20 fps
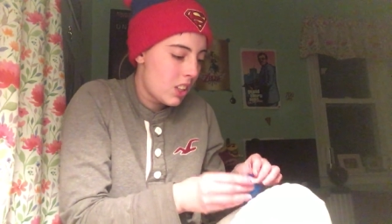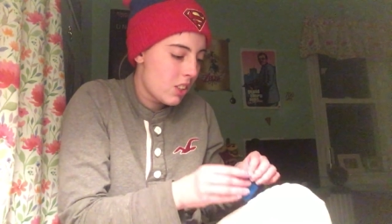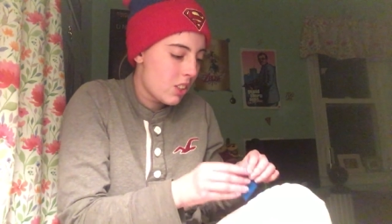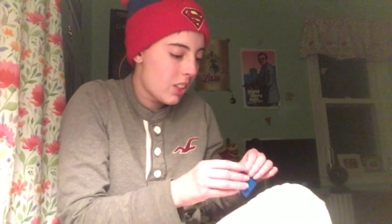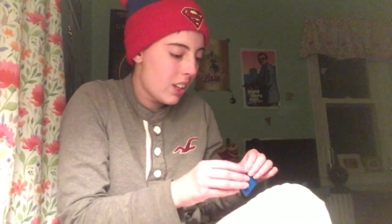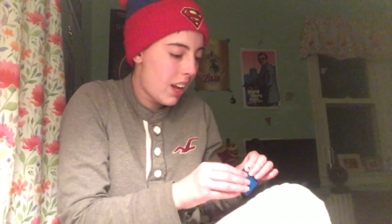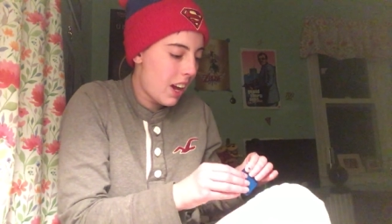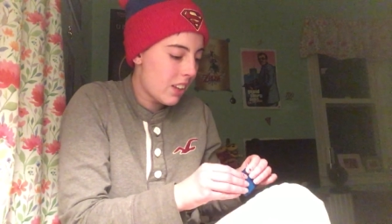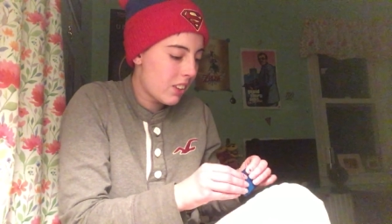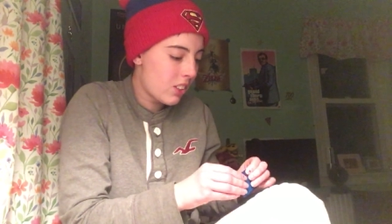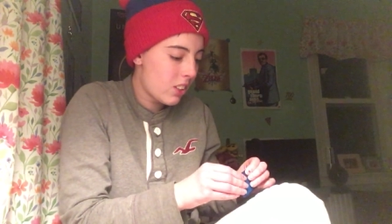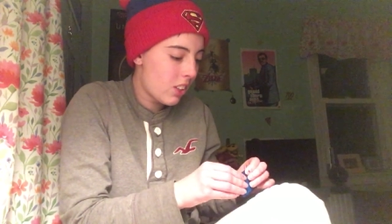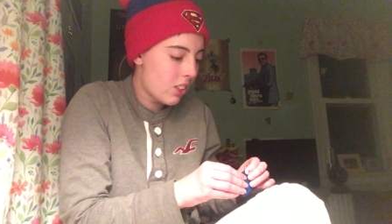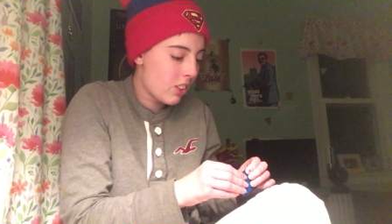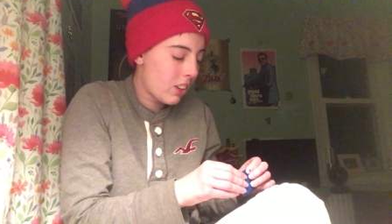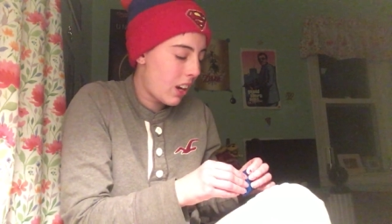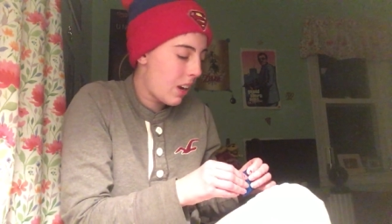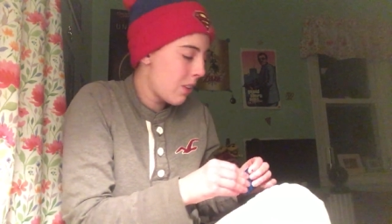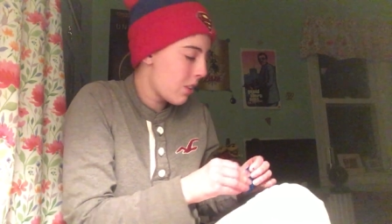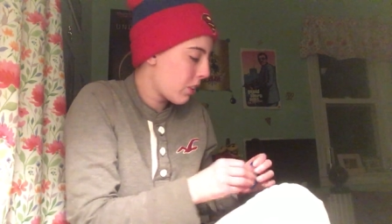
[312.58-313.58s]
So yeah, it's
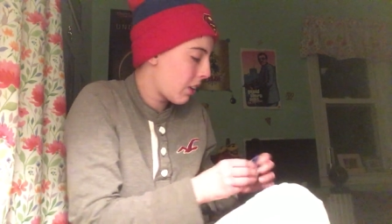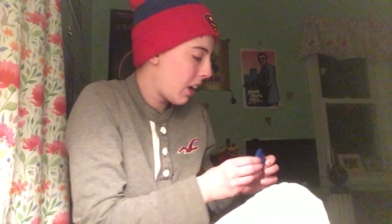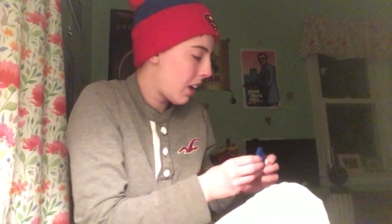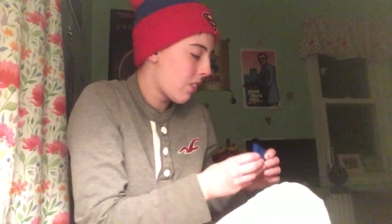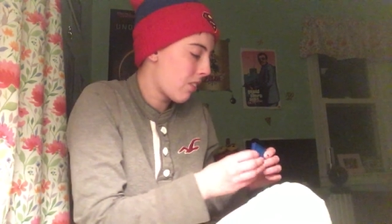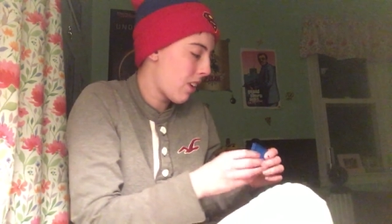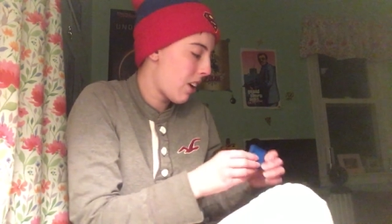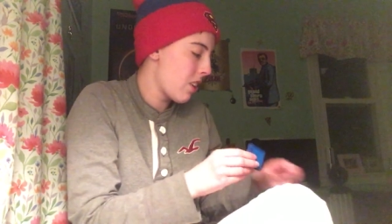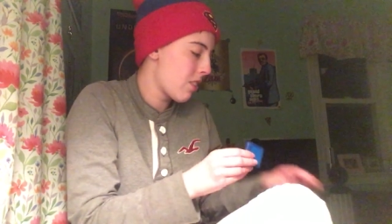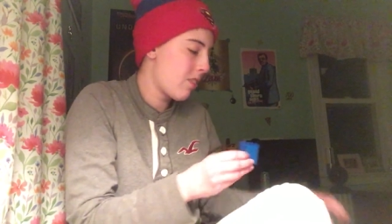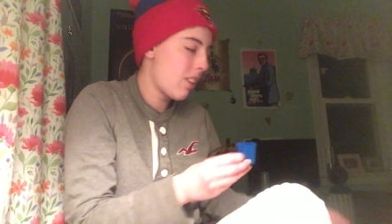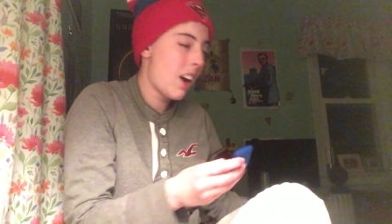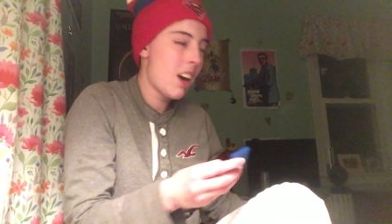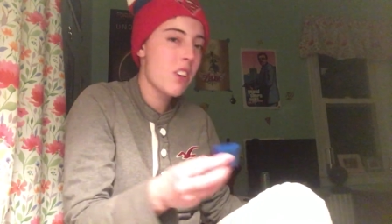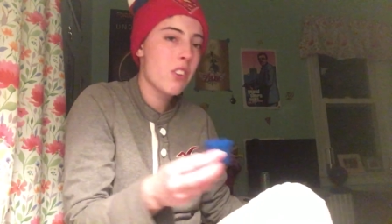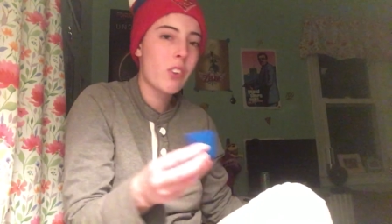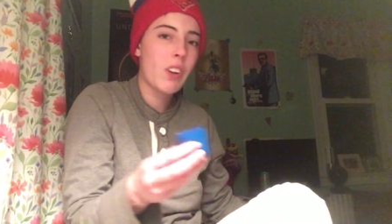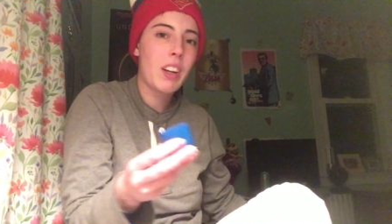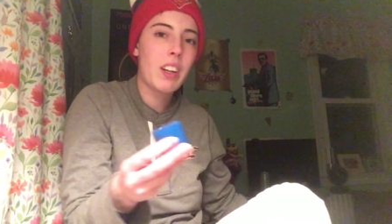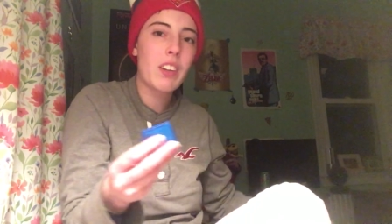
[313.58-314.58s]
another game that's kind of rare to
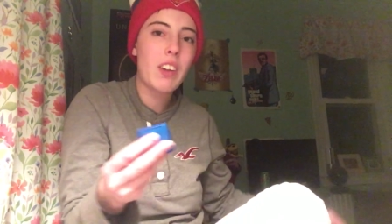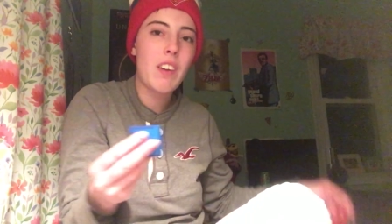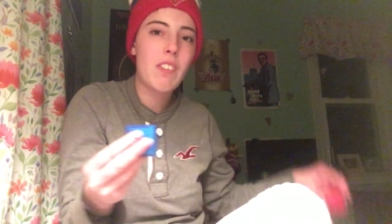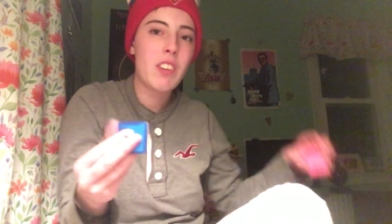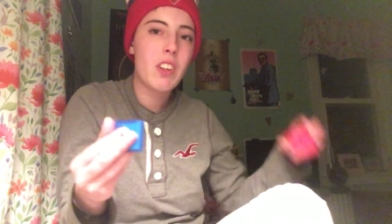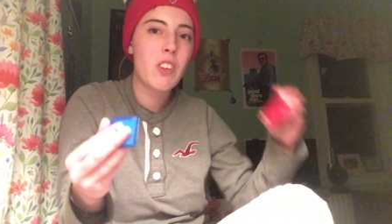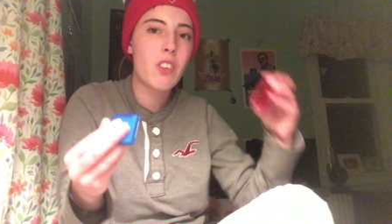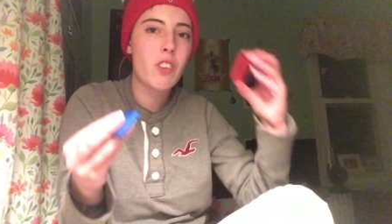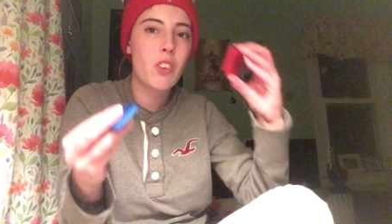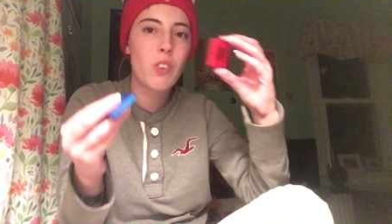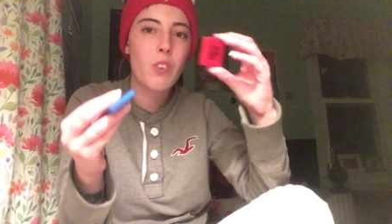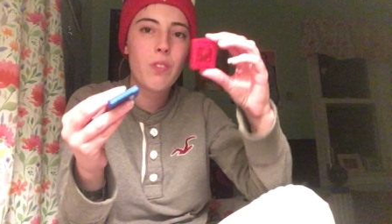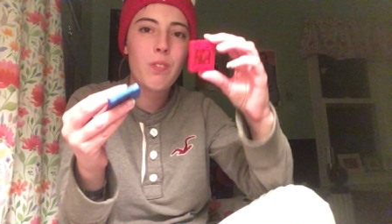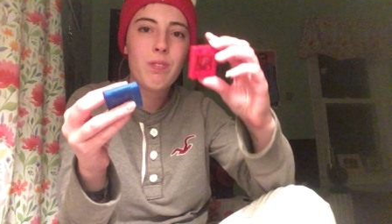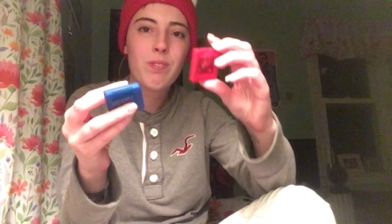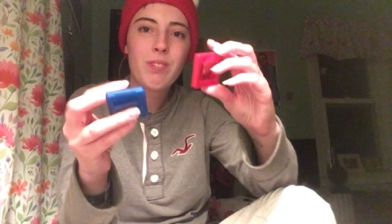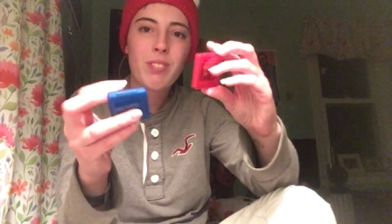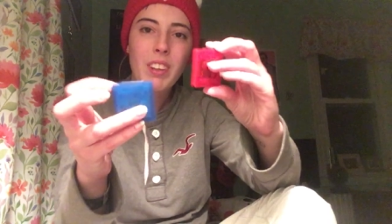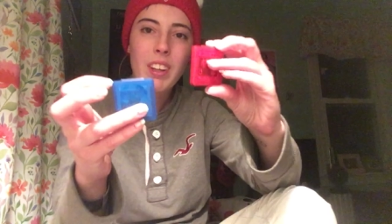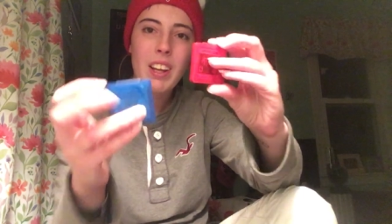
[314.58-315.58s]
find, so I just have these two,
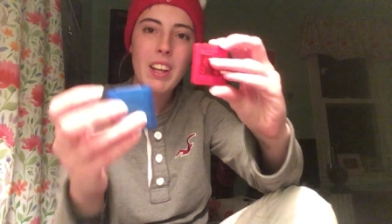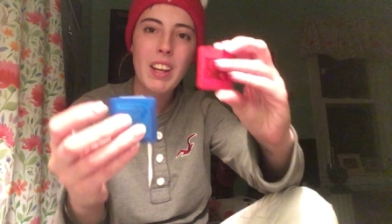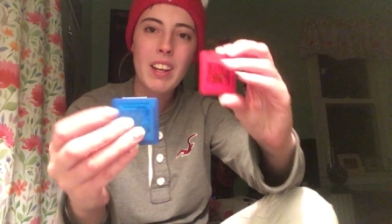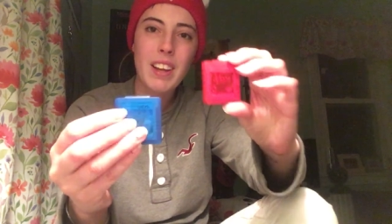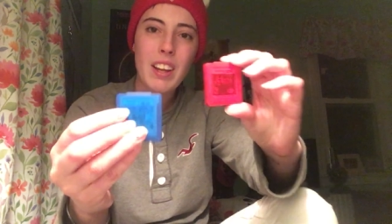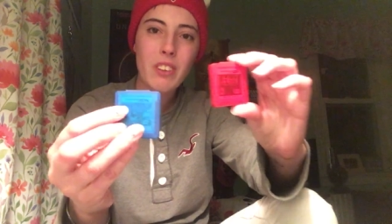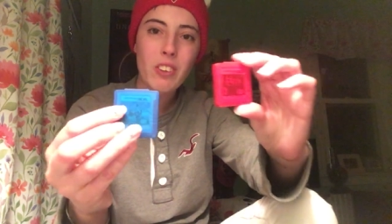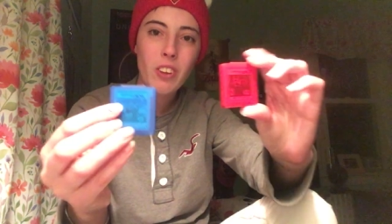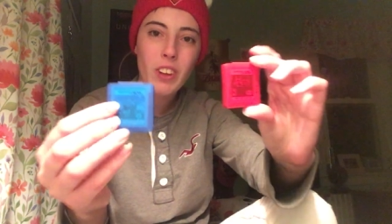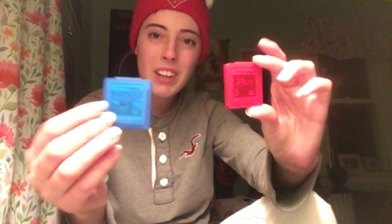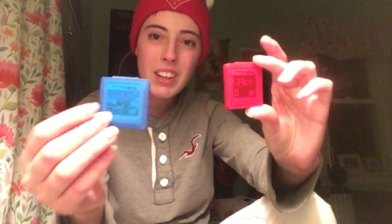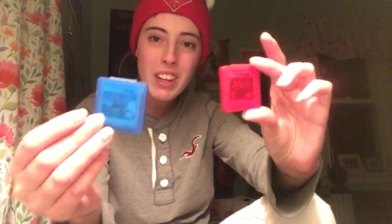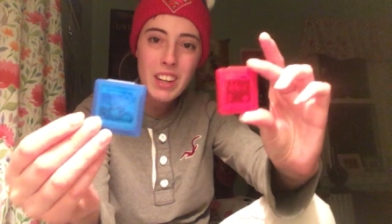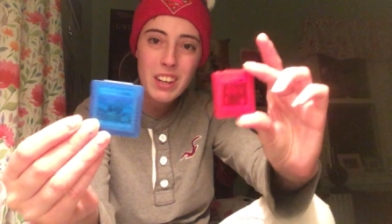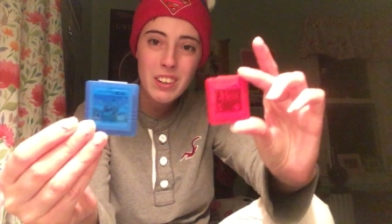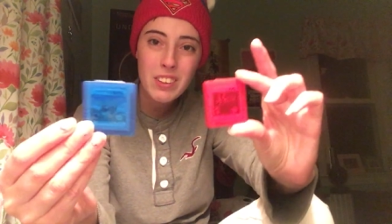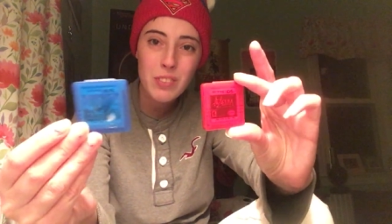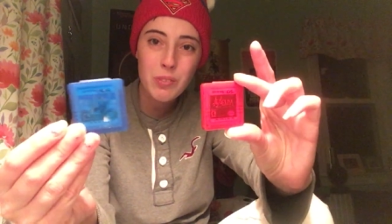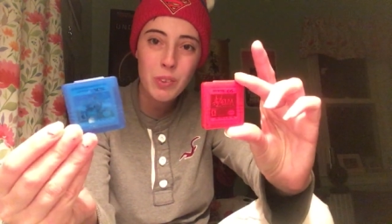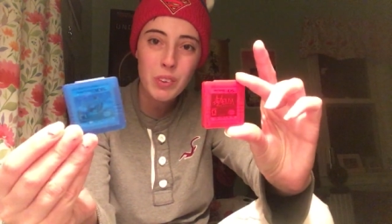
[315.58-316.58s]
and that's all I
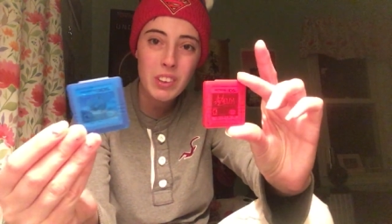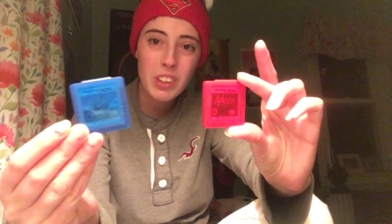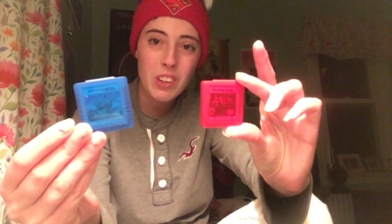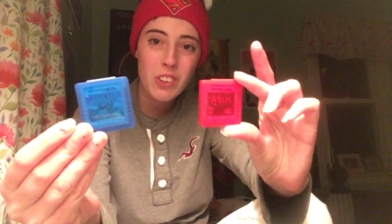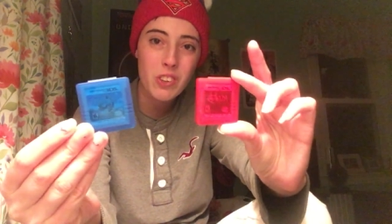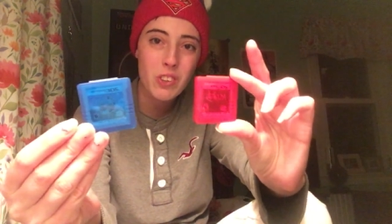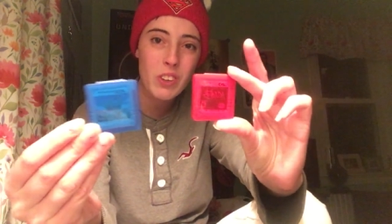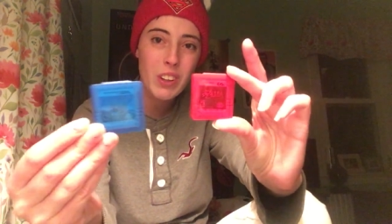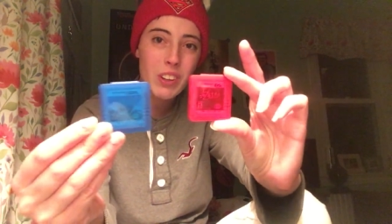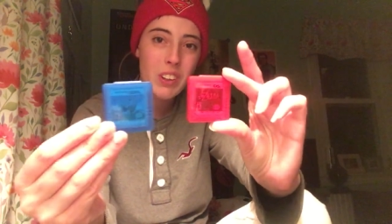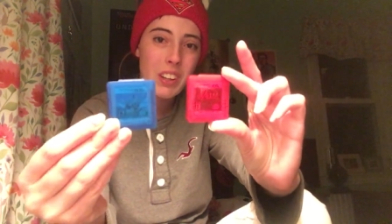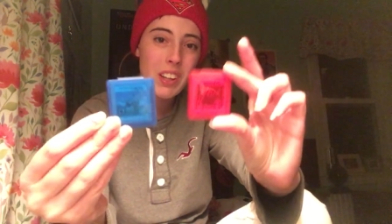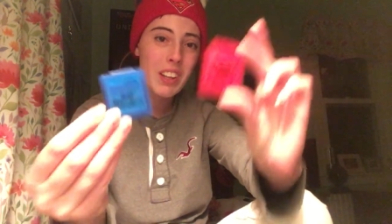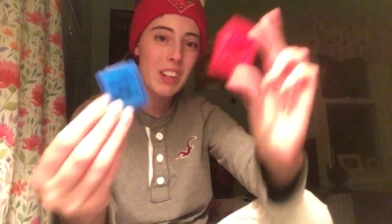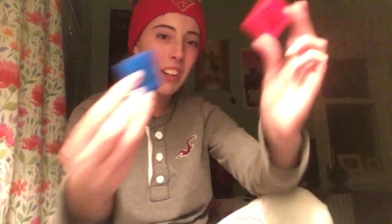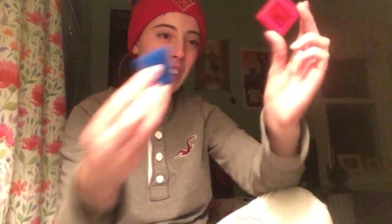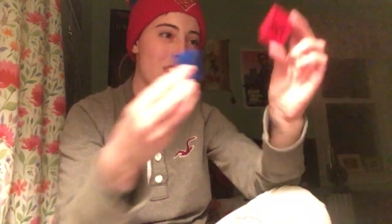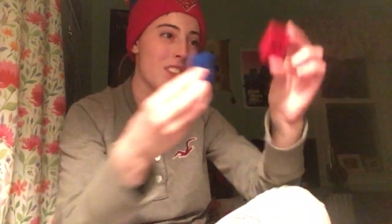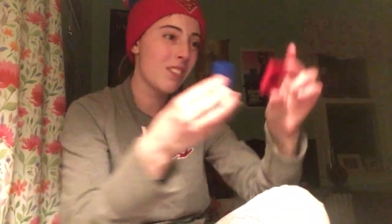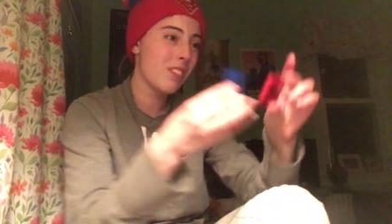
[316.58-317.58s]
needed to put these two
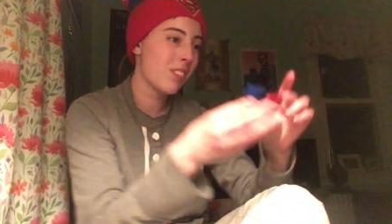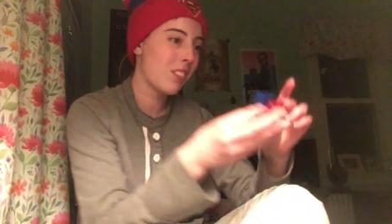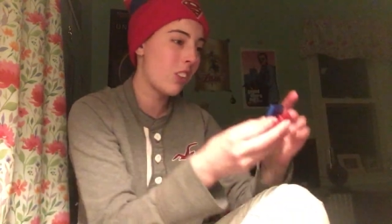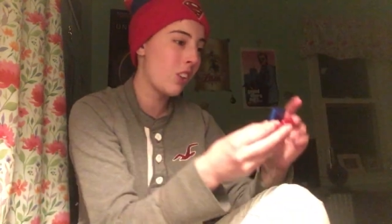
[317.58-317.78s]
in there.